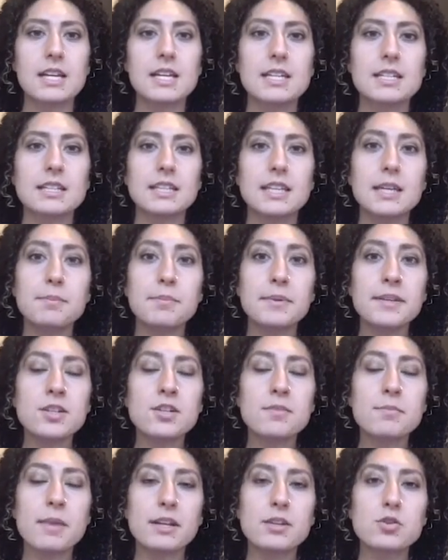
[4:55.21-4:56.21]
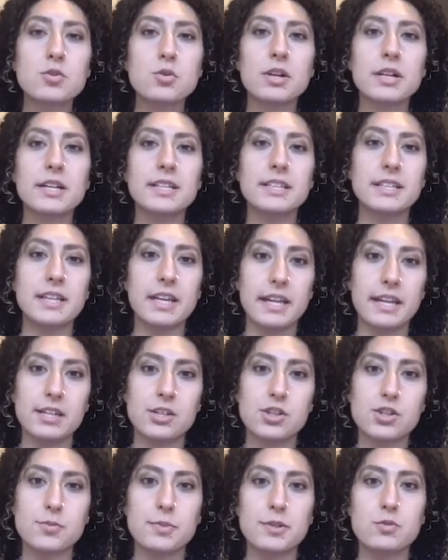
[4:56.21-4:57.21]
Keeping your mentor
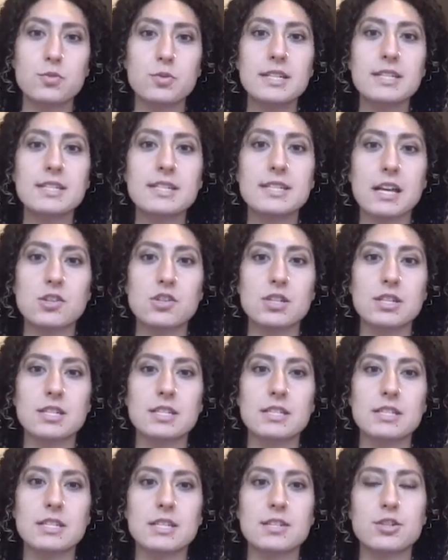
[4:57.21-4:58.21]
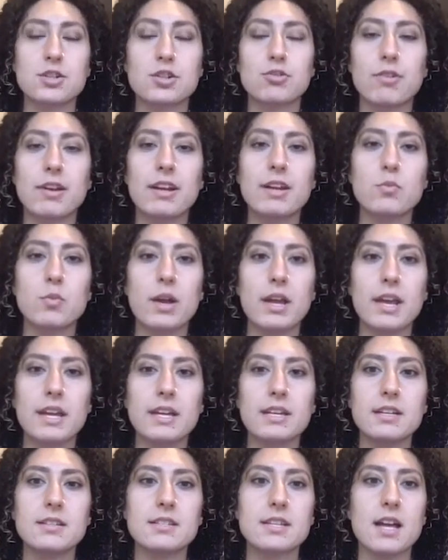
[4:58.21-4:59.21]
engaged between sessions is a great
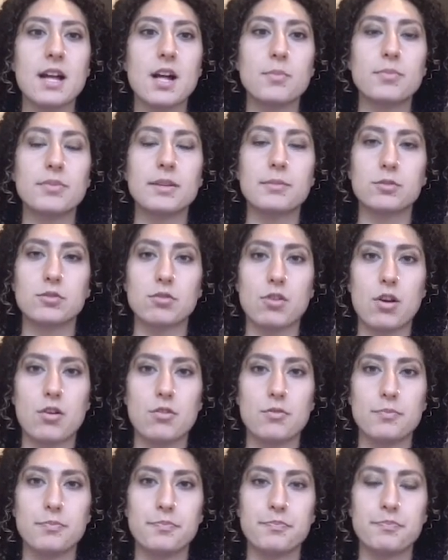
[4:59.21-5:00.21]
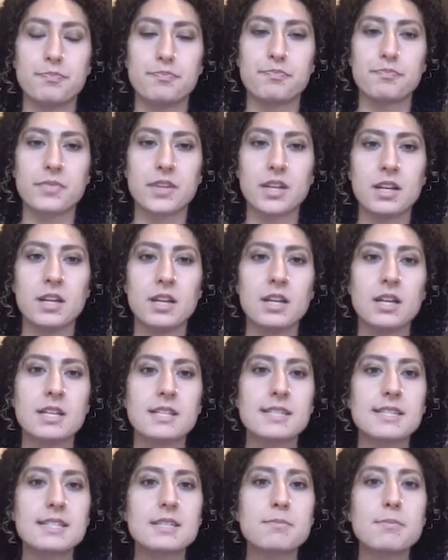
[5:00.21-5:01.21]
way to help them grow.
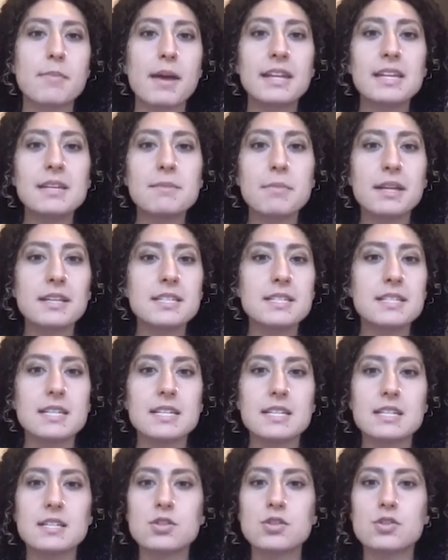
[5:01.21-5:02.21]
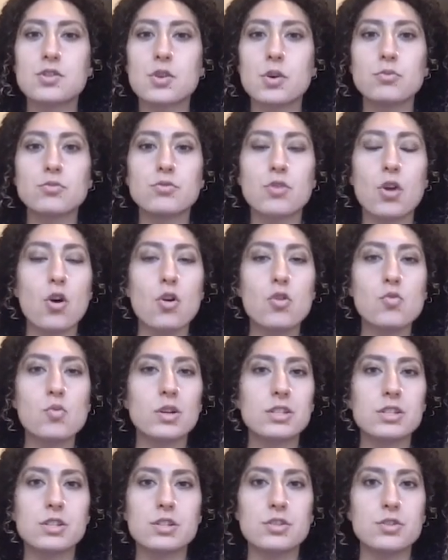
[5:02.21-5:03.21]
Since many mentees don't know
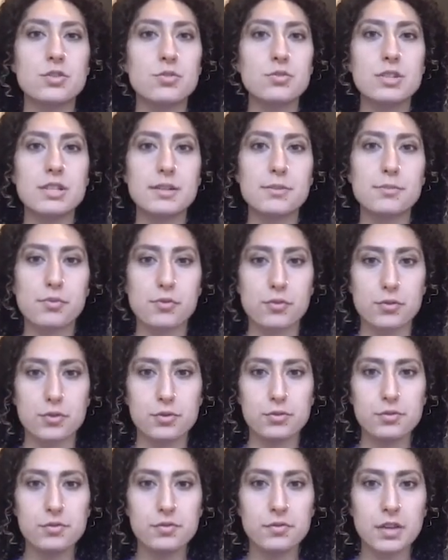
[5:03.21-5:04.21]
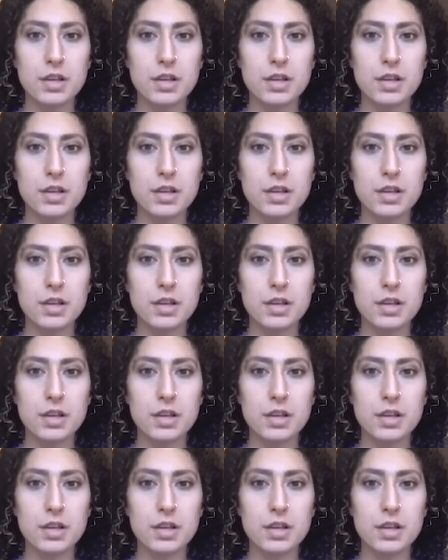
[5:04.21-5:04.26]
what to do to improve,